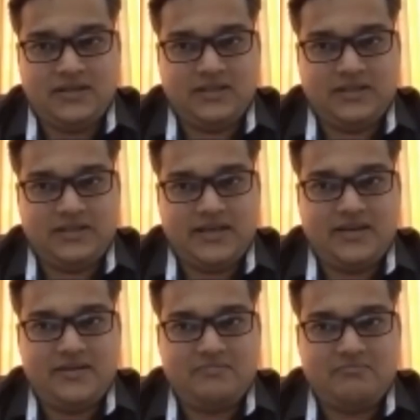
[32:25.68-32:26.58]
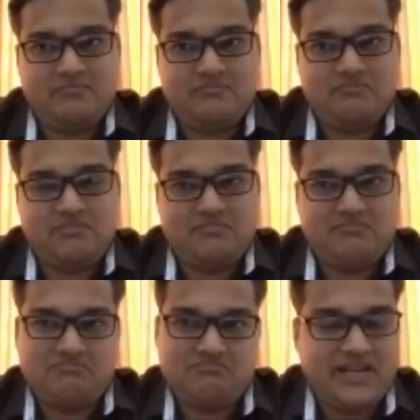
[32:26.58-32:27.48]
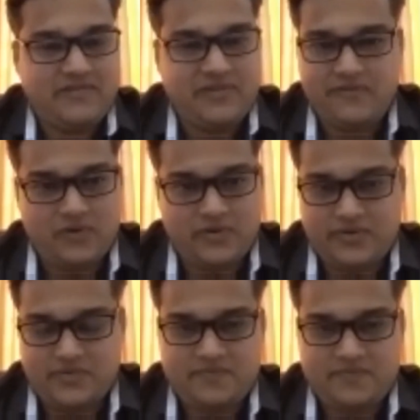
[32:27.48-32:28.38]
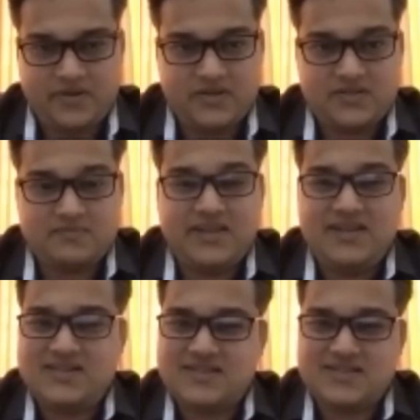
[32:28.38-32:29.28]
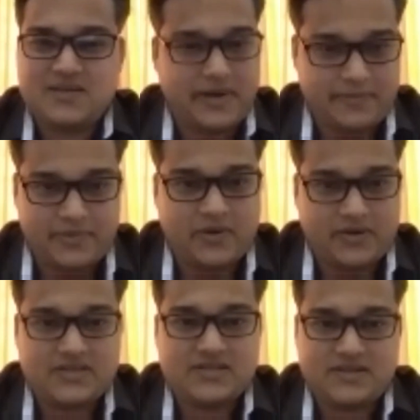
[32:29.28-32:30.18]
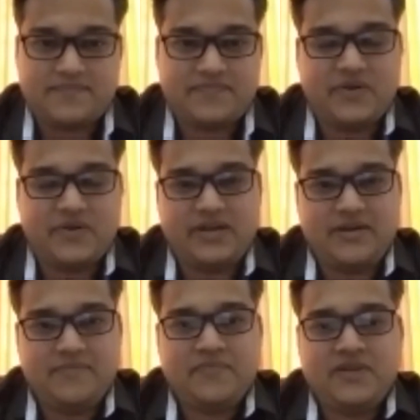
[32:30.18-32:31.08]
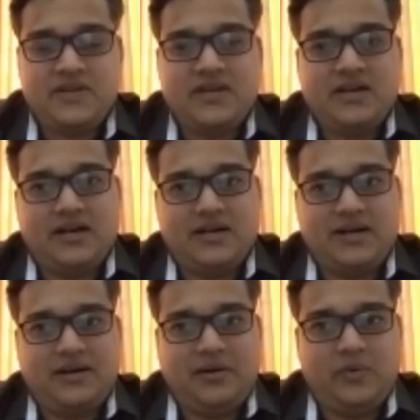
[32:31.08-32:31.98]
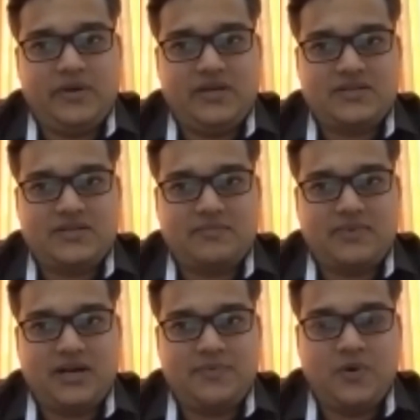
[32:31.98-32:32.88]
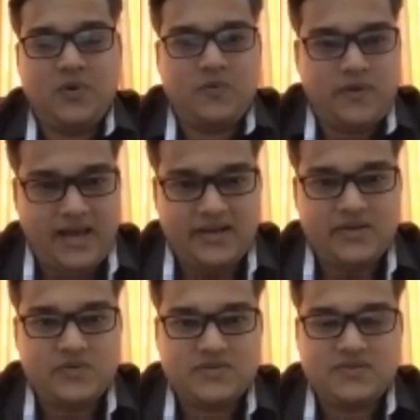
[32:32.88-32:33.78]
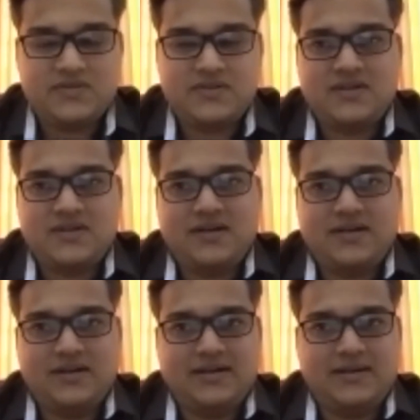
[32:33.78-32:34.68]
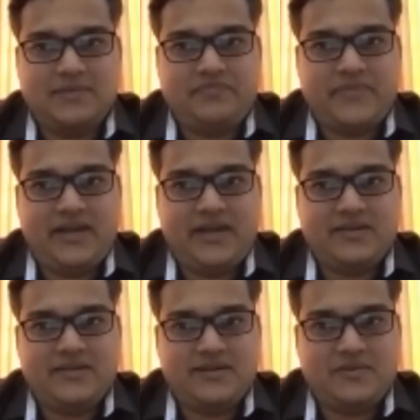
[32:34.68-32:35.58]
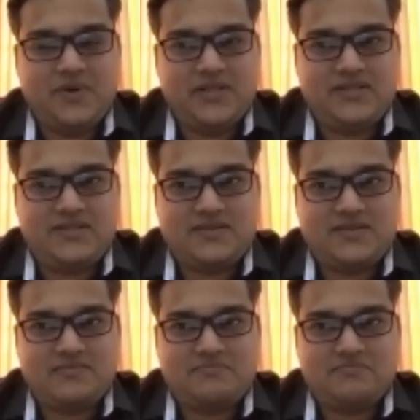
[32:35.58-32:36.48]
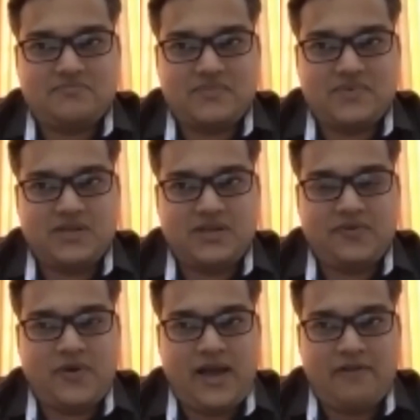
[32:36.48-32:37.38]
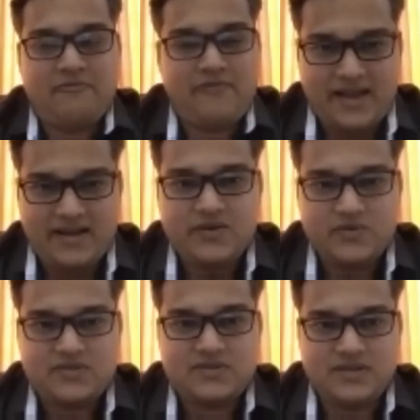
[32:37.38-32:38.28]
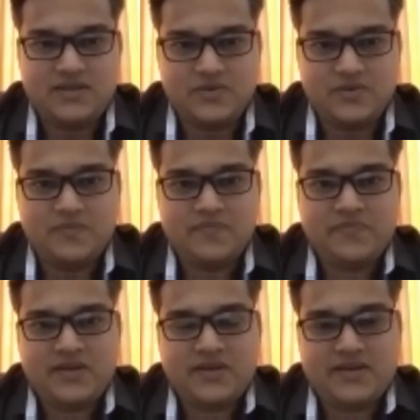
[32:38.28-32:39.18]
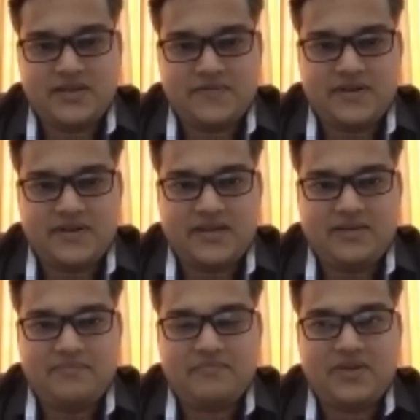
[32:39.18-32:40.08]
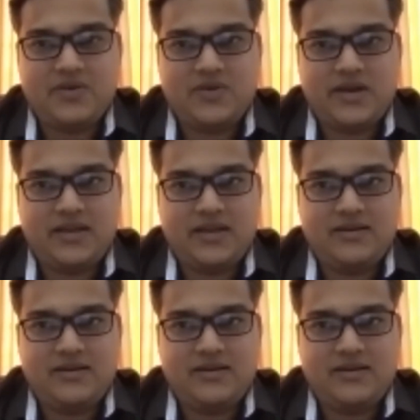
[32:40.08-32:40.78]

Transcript: then money will follow you, because money is just a byproduct, okay. Always uphold values, and once, if you have values in you, definitely you can